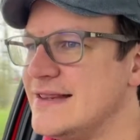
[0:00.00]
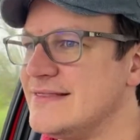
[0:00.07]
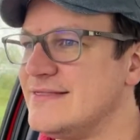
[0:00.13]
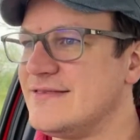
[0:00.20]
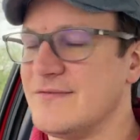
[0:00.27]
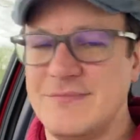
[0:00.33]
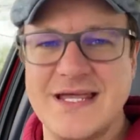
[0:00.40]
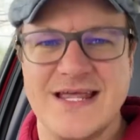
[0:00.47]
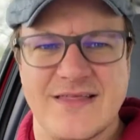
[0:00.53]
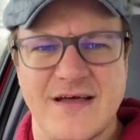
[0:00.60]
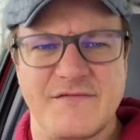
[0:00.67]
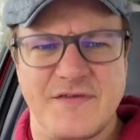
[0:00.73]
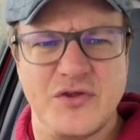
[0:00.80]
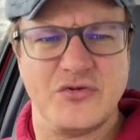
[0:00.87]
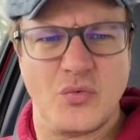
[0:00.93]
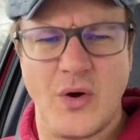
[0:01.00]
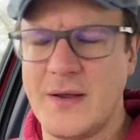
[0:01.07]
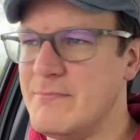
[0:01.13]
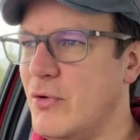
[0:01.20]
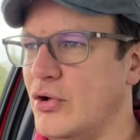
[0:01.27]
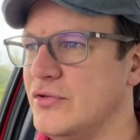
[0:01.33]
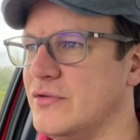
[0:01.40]
To me that feels
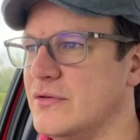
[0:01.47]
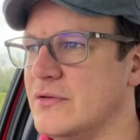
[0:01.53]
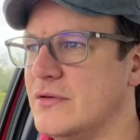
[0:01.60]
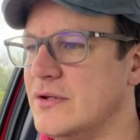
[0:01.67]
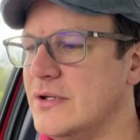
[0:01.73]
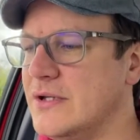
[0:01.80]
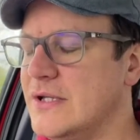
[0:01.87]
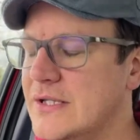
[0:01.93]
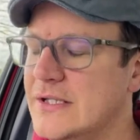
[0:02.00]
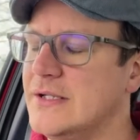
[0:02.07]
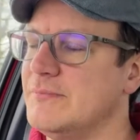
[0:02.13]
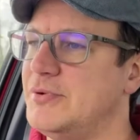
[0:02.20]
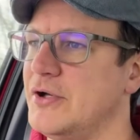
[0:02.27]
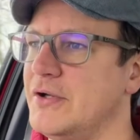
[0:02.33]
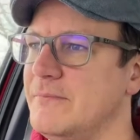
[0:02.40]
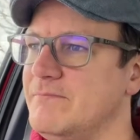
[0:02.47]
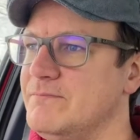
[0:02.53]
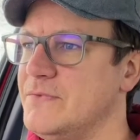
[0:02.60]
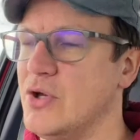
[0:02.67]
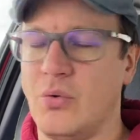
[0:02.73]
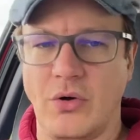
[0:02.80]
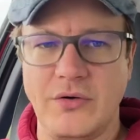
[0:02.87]
quite modern,
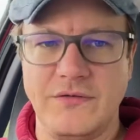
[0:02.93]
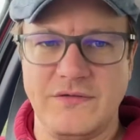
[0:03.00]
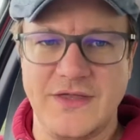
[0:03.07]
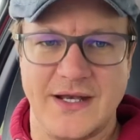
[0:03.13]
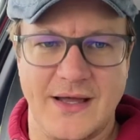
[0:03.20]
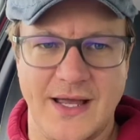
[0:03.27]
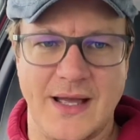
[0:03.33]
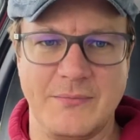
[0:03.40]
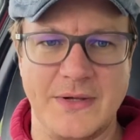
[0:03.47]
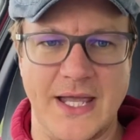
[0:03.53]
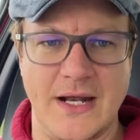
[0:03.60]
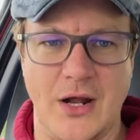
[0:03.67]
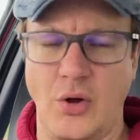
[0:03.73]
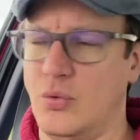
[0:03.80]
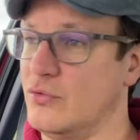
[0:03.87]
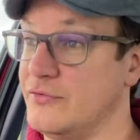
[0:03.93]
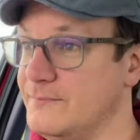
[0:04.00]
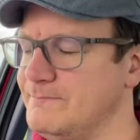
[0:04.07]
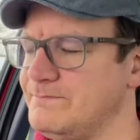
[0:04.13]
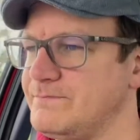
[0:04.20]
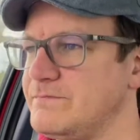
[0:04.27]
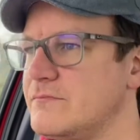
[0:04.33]
but go on, then I am getting old.
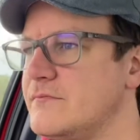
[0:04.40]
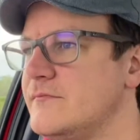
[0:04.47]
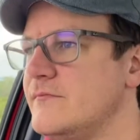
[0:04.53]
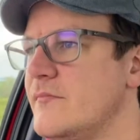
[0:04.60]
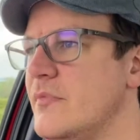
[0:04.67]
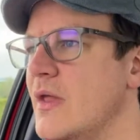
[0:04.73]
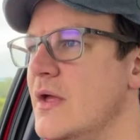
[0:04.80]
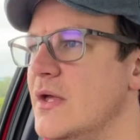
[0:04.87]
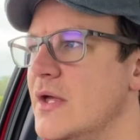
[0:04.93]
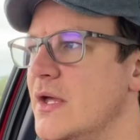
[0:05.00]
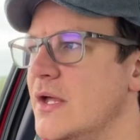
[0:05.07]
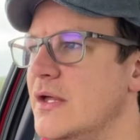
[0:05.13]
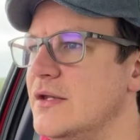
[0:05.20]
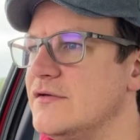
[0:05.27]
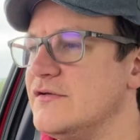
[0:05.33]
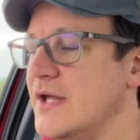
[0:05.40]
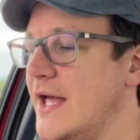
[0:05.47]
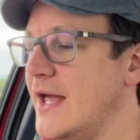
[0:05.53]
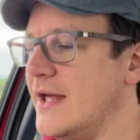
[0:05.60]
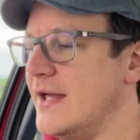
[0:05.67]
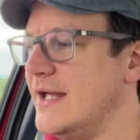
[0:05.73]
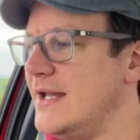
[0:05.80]
So
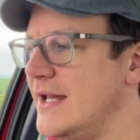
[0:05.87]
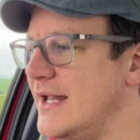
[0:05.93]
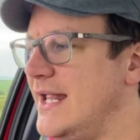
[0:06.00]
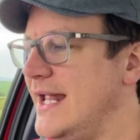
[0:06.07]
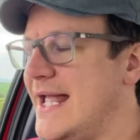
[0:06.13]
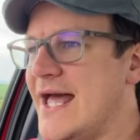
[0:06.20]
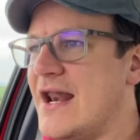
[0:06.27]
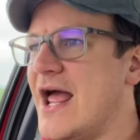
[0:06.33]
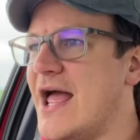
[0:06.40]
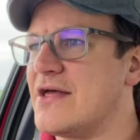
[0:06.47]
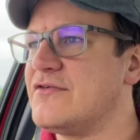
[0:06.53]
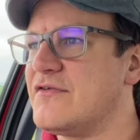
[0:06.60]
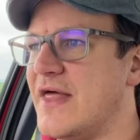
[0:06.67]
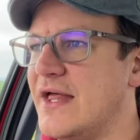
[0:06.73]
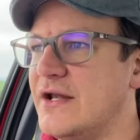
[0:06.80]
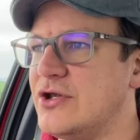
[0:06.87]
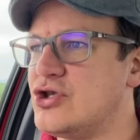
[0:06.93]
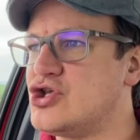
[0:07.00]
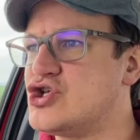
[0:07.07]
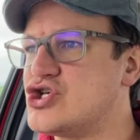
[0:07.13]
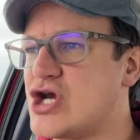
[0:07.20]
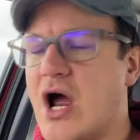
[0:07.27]
yeah, it kind of has that
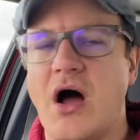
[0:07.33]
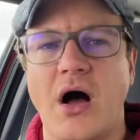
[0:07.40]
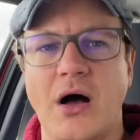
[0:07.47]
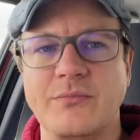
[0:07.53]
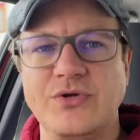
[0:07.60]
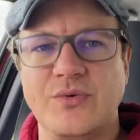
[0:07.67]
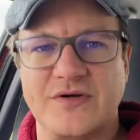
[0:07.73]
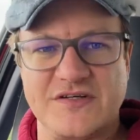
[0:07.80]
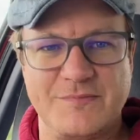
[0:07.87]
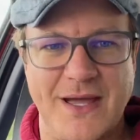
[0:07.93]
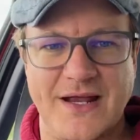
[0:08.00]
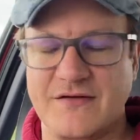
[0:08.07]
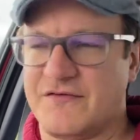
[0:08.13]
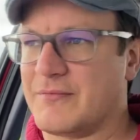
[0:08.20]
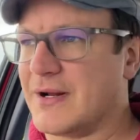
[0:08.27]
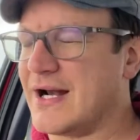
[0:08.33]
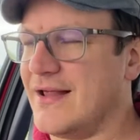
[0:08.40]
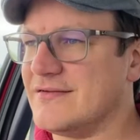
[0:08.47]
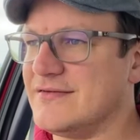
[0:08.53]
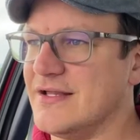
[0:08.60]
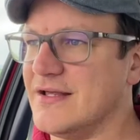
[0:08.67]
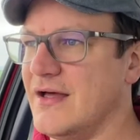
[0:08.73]
charm you expect from a
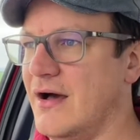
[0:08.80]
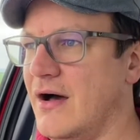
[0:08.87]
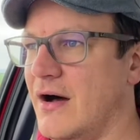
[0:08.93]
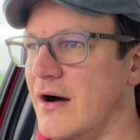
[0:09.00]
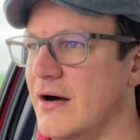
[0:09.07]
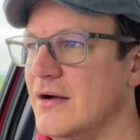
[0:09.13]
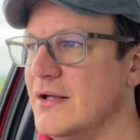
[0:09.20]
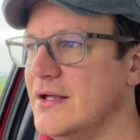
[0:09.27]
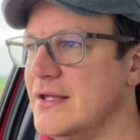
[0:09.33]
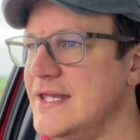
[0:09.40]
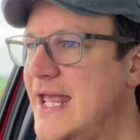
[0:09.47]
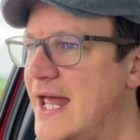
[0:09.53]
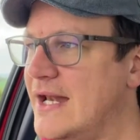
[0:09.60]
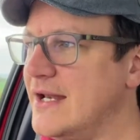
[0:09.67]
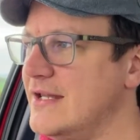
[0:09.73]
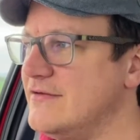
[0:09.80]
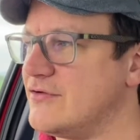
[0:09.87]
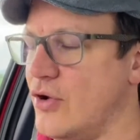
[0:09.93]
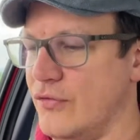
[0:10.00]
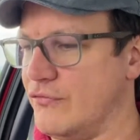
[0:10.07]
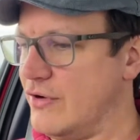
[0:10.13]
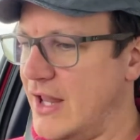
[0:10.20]
classic car, yet it's
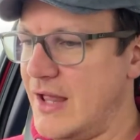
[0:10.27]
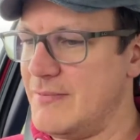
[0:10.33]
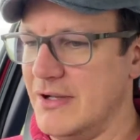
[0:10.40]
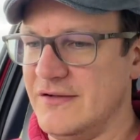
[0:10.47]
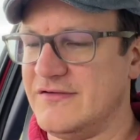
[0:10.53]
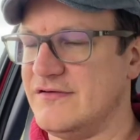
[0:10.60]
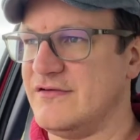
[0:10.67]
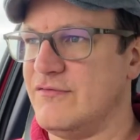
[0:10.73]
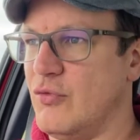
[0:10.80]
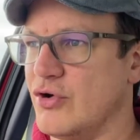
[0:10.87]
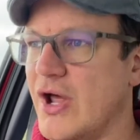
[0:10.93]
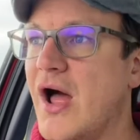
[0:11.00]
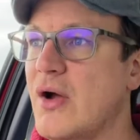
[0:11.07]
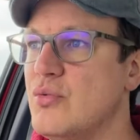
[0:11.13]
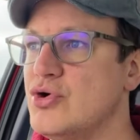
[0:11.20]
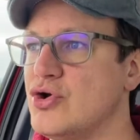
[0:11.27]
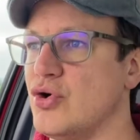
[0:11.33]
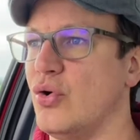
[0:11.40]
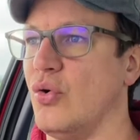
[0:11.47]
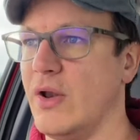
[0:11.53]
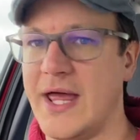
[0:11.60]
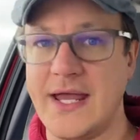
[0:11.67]
got the reliabilities of what I would
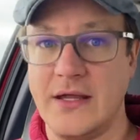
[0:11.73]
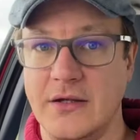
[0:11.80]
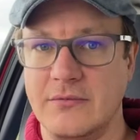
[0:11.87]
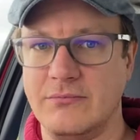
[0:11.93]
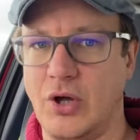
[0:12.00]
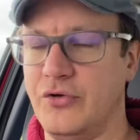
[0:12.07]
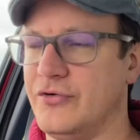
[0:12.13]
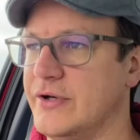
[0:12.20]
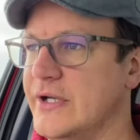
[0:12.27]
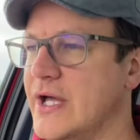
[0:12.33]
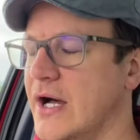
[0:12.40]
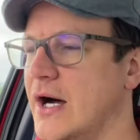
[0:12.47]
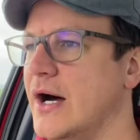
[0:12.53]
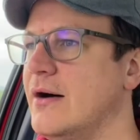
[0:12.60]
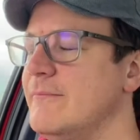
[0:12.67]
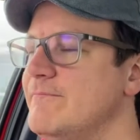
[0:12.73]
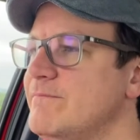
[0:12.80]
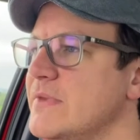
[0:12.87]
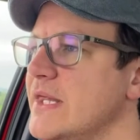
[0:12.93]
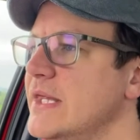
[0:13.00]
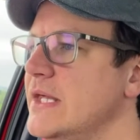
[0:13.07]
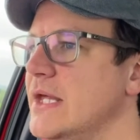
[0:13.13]
call a modern car.
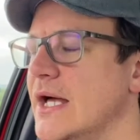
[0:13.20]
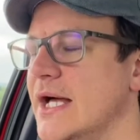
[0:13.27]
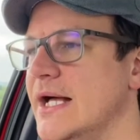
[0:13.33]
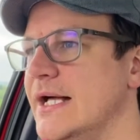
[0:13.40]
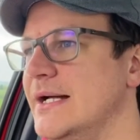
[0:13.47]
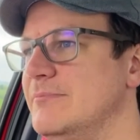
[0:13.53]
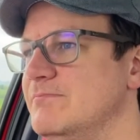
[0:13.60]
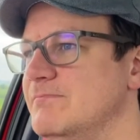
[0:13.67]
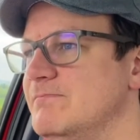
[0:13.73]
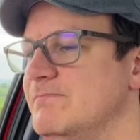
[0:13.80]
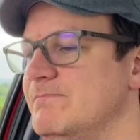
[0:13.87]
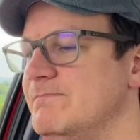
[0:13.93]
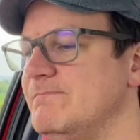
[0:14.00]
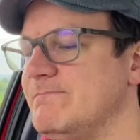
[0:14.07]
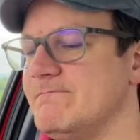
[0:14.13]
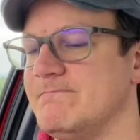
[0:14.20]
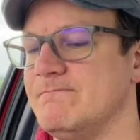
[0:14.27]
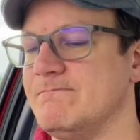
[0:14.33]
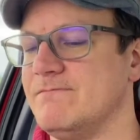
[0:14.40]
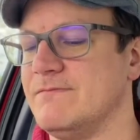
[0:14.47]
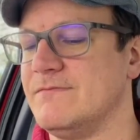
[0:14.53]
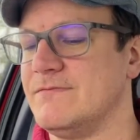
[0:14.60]

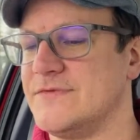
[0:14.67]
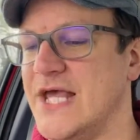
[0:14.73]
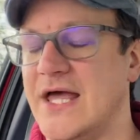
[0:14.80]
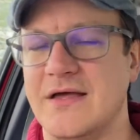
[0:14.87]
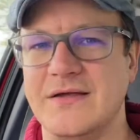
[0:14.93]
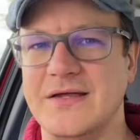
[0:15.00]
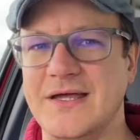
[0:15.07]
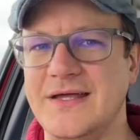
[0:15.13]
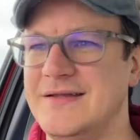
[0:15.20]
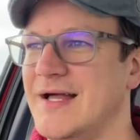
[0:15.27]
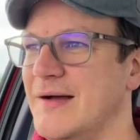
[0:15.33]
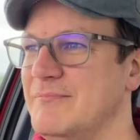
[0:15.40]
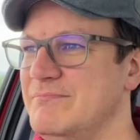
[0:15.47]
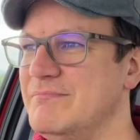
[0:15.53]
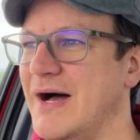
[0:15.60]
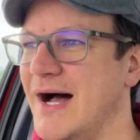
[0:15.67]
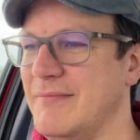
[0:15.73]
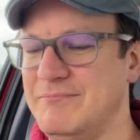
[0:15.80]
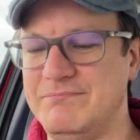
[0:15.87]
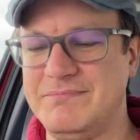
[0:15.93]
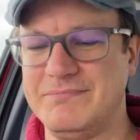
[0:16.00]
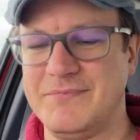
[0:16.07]
So yeah,
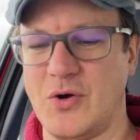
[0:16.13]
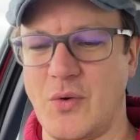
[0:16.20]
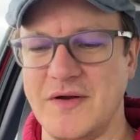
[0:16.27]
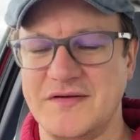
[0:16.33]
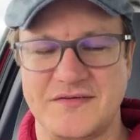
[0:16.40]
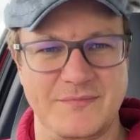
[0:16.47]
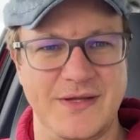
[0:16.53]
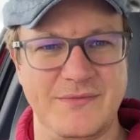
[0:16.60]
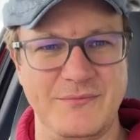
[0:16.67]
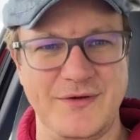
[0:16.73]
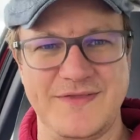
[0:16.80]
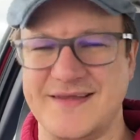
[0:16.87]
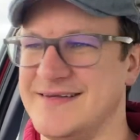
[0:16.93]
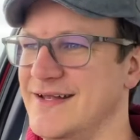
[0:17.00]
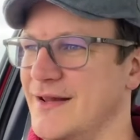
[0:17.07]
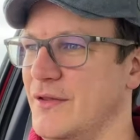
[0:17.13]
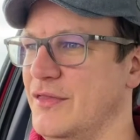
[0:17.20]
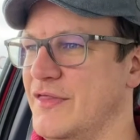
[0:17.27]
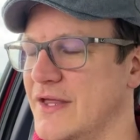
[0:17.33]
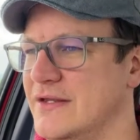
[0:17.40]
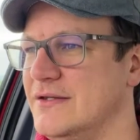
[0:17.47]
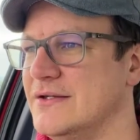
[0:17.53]
I'm quite smitten with this little
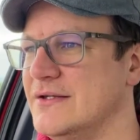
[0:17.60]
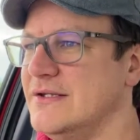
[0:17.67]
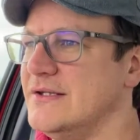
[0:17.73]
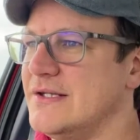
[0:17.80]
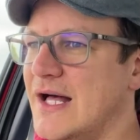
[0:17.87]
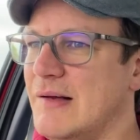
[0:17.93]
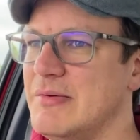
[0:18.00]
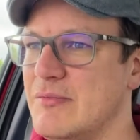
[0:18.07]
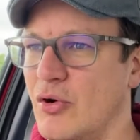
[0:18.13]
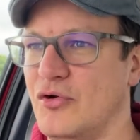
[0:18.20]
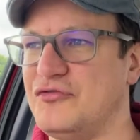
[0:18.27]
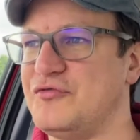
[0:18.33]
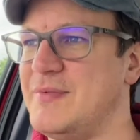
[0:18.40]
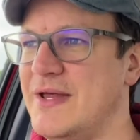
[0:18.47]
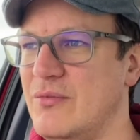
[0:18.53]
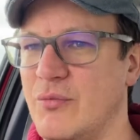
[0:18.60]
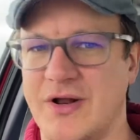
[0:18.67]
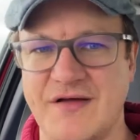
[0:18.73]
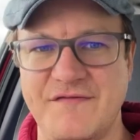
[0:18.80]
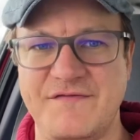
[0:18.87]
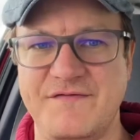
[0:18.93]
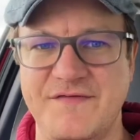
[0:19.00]
thing. I'll be more smitten
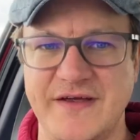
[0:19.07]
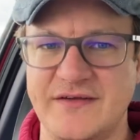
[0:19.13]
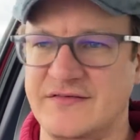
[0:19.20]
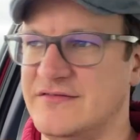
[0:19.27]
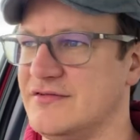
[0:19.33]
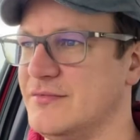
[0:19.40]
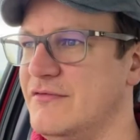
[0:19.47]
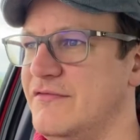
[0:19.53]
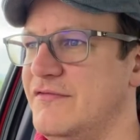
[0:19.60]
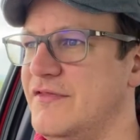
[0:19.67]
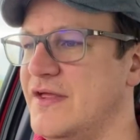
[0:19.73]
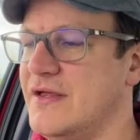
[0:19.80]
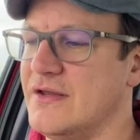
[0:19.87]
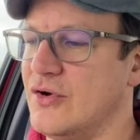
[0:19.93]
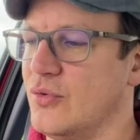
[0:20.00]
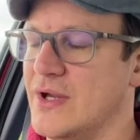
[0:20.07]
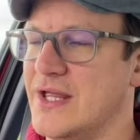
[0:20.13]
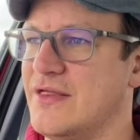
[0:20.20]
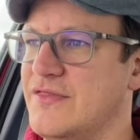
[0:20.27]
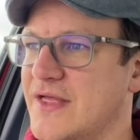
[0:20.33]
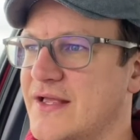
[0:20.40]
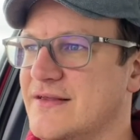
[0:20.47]
when I've fixed some of the
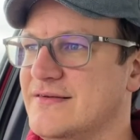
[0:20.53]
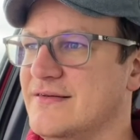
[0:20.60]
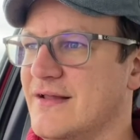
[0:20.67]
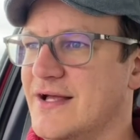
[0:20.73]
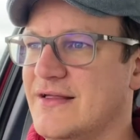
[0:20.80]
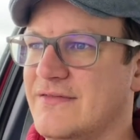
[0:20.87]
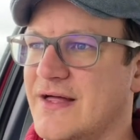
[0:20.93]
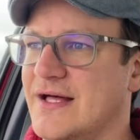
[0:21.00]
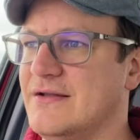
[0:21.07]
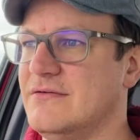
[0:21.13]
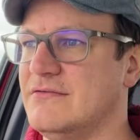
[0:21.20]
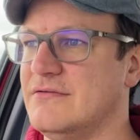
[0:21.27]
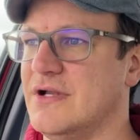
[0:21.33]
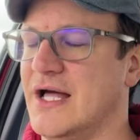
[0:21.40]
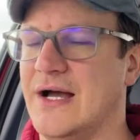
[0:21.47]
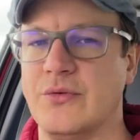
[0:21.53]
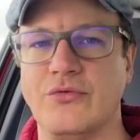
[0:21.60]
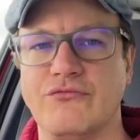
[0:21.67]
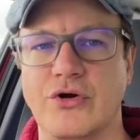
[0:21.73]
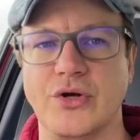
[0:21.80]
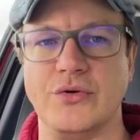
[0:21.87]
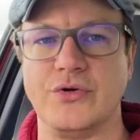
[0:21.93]
annoying things like that loud
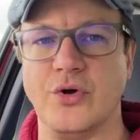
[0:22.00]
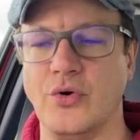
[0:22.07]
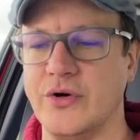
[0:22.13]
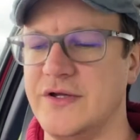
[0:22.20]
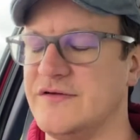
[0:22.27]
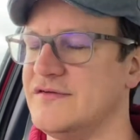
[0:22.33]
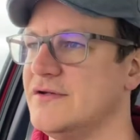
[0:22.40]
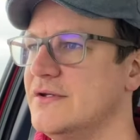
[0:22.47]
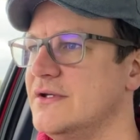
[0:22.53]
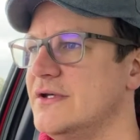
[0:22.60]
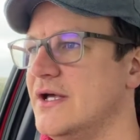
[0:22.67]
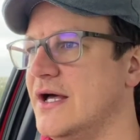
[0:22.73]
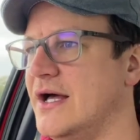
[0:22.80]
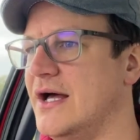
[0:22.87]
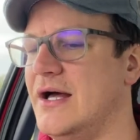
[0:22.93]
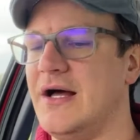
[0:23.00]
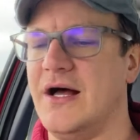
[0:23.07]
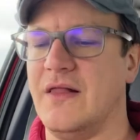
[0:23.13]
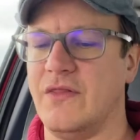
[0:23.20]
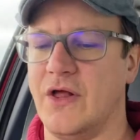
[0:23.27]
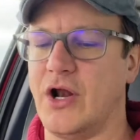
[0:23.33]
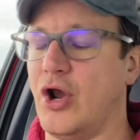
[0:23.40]
road noise
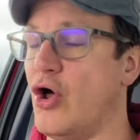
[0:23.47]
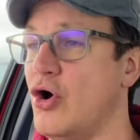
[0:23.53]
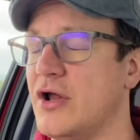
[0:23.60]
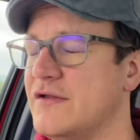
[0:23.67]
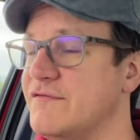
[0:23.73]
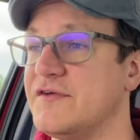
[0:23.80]
and the clock.